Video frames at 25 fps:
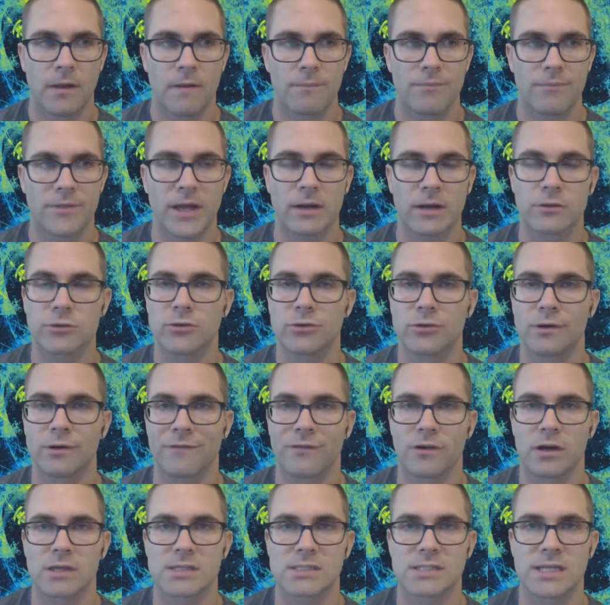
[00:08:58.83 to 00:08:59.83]
that'll do
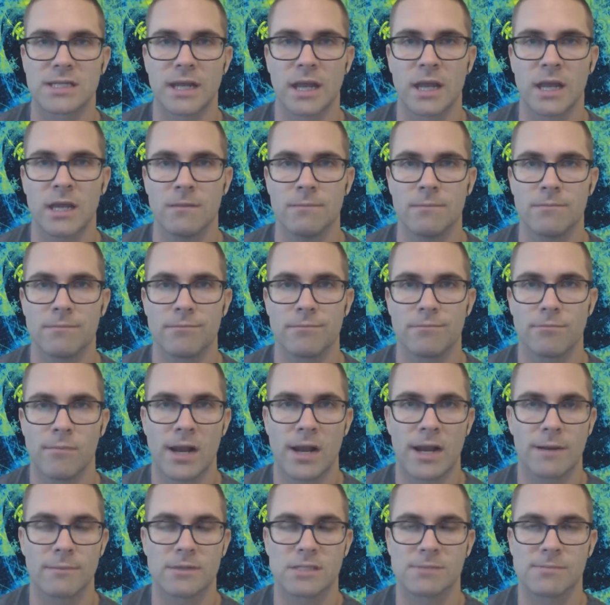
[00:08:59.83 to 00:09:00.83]
it for us today.
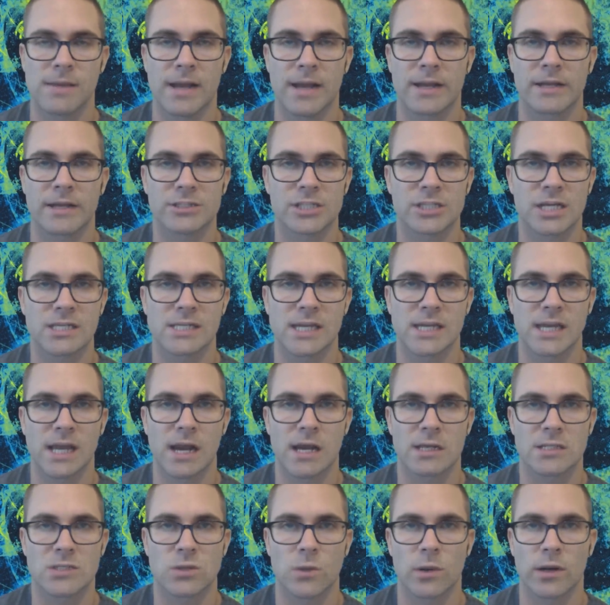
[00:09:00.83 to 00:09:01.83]
My name is Matt Kajeski
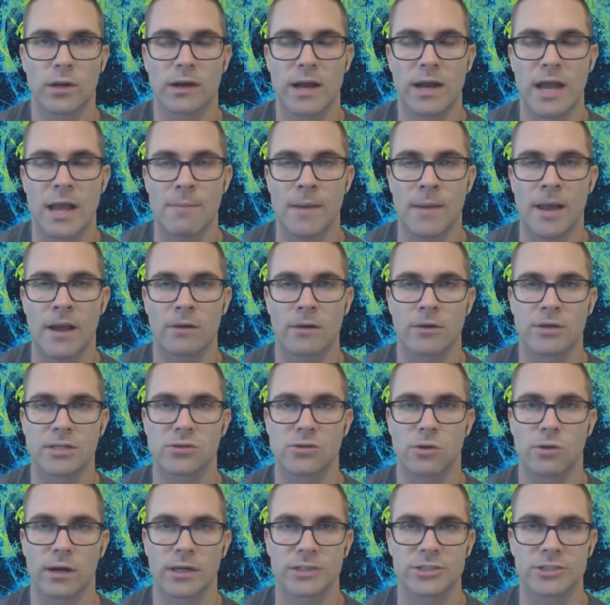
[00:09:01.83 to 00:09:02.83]
on Twitter at Matt
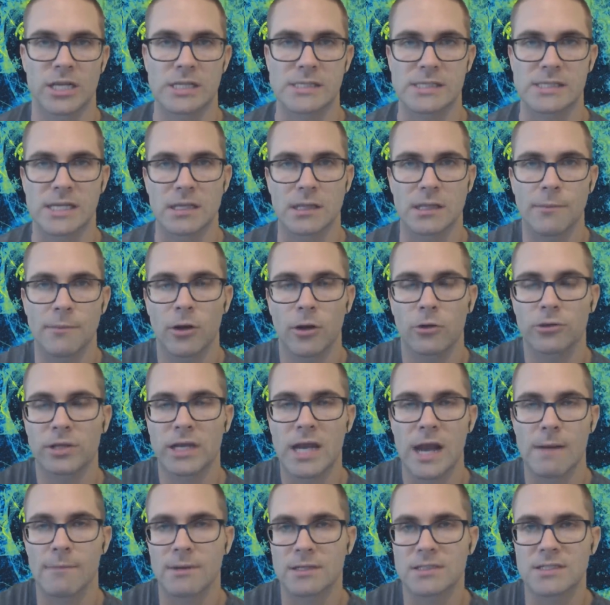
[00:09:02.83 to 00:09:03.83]
underscore Kajeski. Let me know in
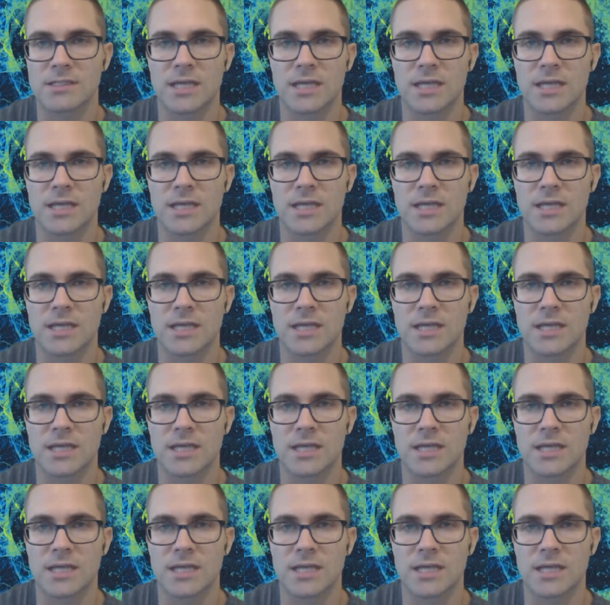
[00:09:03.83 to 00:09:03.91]
the comment